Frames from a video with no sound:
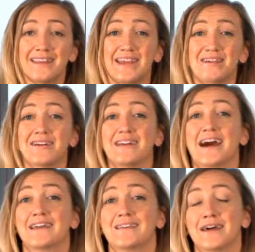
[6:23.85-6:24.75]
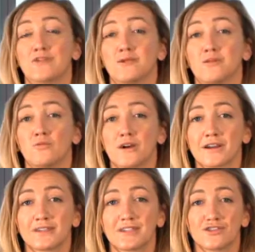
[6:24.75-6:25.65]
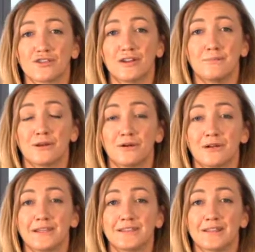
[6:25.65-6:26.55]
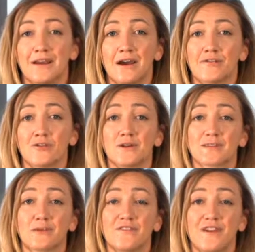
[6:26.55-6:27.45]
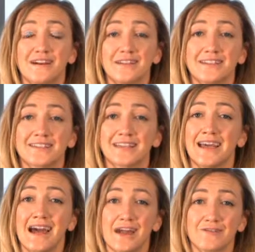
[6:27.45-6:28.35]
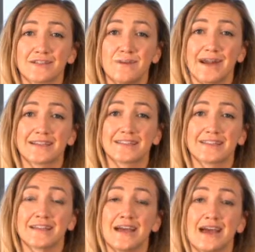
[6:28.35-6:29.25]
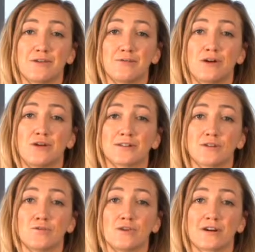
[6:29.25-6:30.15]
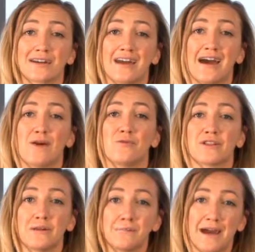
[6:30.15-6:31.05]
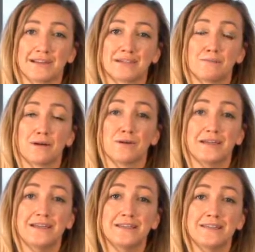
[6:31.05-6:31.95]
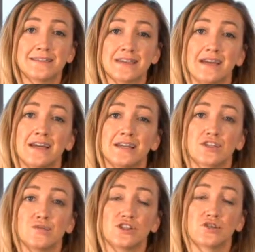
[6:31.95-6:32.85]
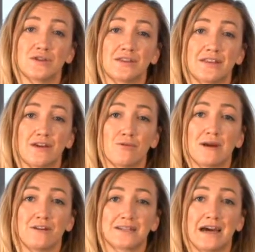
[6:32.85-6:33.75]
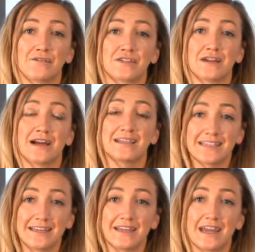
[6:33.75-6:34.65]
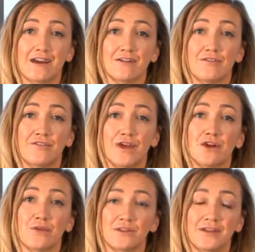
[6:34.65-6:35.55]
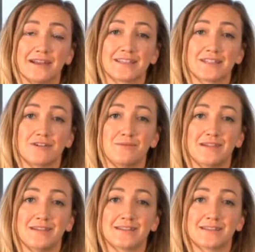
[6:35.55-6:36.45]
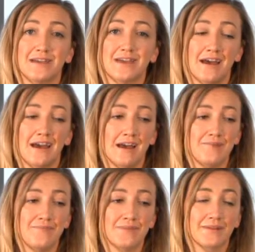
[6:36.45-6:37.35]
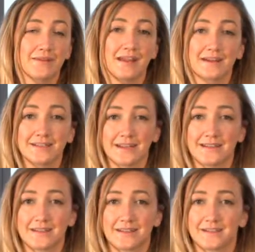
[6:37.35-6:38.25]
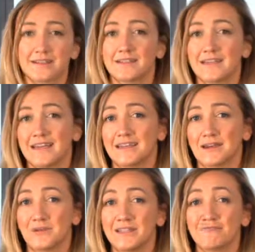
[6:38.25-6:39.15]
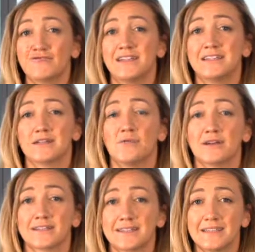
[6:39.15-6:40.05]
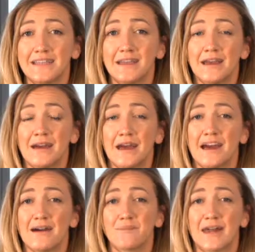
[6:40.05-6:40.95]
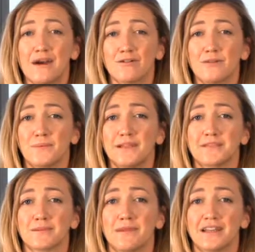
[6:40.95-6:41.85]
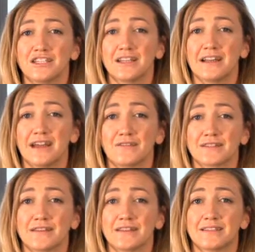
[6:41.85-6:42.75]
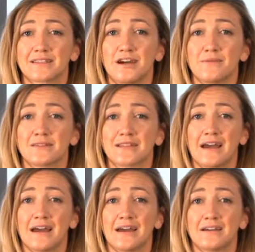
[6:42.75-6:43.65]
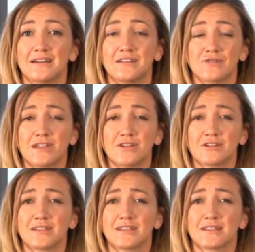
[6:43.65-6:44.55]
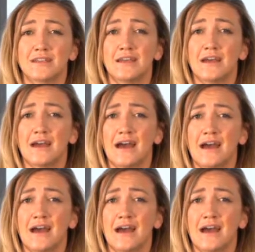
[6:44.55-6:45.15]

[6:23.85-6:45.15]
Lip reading: The airline added that it will work to treat employees, of course, with fairness and respect, and it will also work with impacted employees to ensure that they are well looked after and taken care of with necessary means. Like I said, this is the day that we really didn't want to see, but how companies are managing layoffs at these times is really interesting to see.